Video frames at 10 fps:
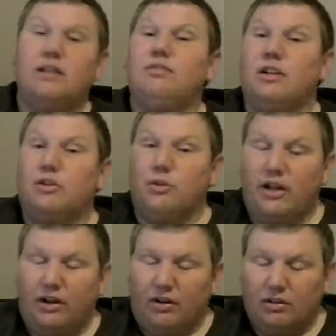the victory
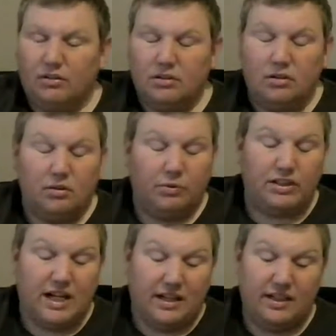here,
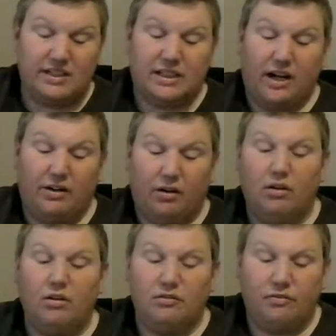retaining his title,
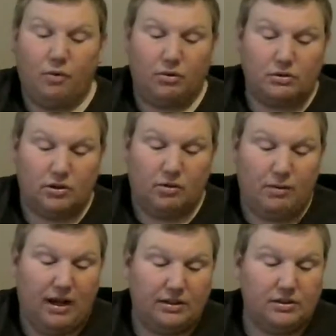4-star
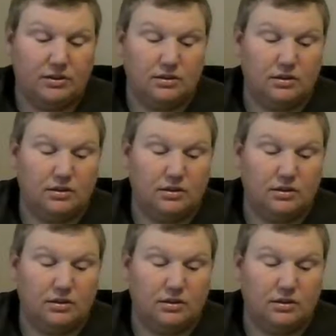match.